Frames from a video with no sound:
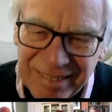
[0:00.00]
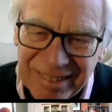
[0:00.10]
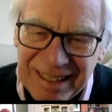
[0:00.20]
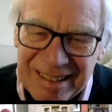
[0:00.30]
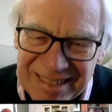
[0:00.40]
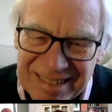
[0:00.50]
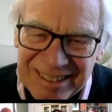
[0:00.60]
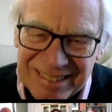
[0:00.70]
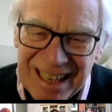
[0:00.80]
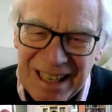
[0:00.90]
I think it's
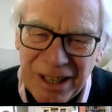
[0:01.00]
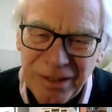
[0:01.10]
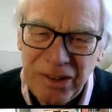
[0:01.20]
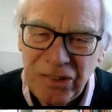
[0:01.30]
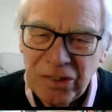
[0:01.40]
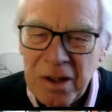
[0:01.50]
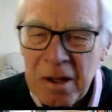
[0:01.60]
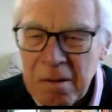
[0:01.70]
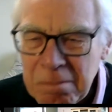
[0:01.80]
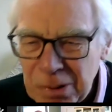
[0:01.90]
actually encouraged
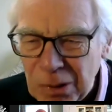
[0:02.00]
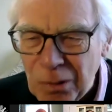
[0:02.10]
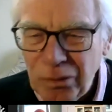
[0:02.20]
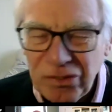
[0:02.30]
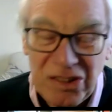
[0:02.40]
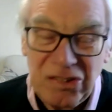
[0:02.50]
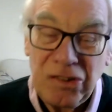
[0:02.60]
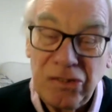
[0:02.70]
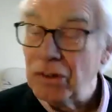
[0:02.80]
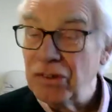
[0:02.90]
both
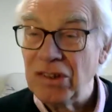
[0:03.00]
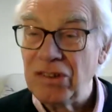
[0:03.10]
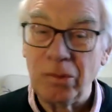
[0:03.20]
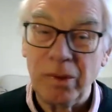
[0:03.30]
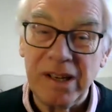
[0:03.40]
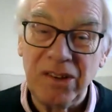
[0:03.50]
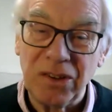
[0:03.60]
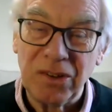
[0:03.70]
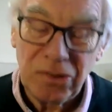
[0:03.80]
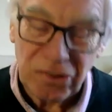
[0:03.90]
cities, or city
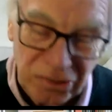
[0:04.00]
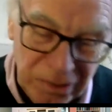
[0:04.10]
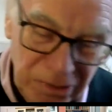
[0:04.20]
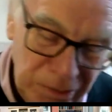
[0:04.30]
regions, as